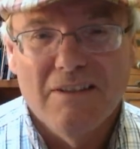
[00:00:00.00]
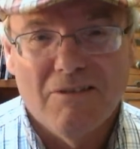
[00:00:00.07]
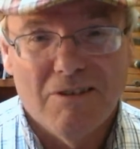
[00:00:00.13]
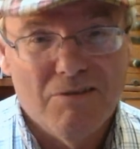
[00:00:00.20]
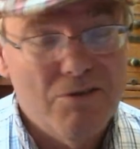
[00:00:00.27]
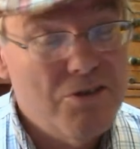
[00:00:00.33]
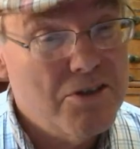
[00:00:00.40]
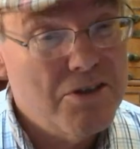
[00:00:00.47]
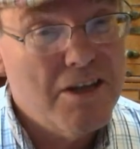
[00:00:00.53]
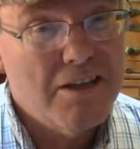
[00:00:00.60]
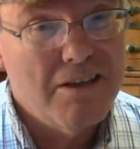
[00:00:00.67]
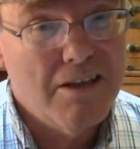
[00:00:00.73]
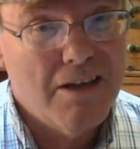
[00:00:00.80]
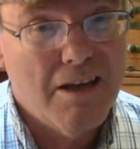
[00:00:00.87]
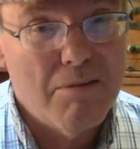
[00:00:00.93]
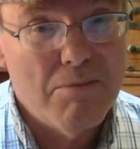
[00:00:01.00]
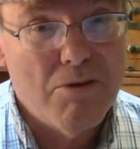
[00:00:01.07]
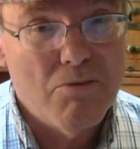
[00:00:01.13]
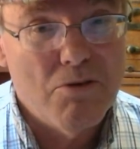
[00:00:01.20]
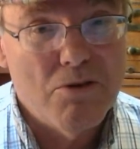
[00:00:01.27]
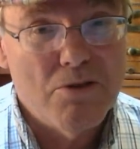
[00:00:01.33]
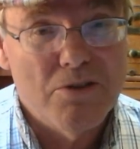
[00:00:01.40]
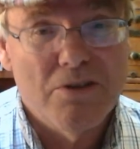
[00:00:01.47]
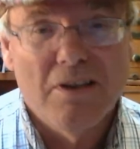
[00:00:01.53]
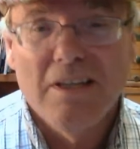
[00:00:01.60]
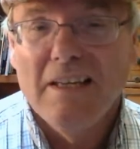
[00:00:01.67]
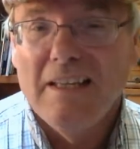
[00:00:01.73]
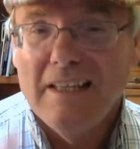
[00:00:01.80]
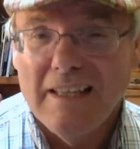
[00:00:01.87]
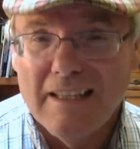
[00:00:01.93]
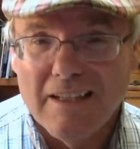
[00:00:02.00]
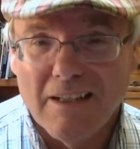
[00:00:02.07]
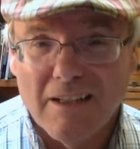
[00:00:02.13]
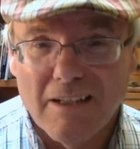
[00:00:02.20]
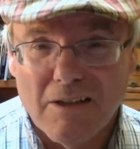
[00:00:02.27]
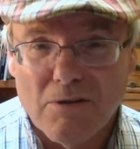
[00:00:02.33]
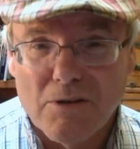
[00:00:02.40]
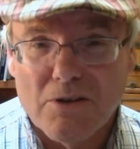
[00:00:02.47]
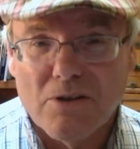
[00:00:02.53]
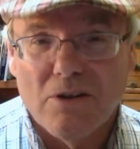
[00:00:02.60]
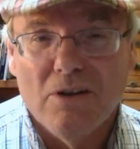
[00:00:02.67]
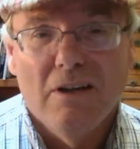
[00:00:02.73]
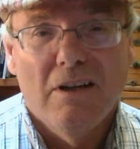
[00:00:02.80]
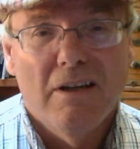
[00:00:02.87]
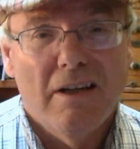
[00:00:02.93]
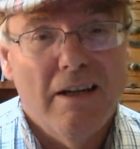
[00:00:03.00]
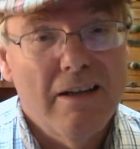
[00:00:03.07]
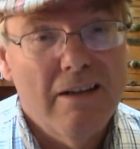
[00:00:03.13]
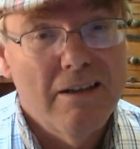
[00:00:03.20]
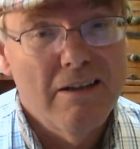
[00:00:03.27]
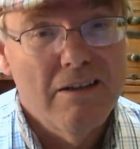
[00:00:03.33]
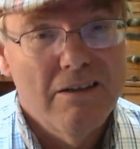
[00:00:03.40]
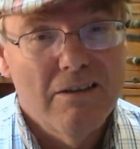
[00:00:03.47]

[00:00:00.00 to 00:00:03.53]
We just had the Academy Awards, in literature, and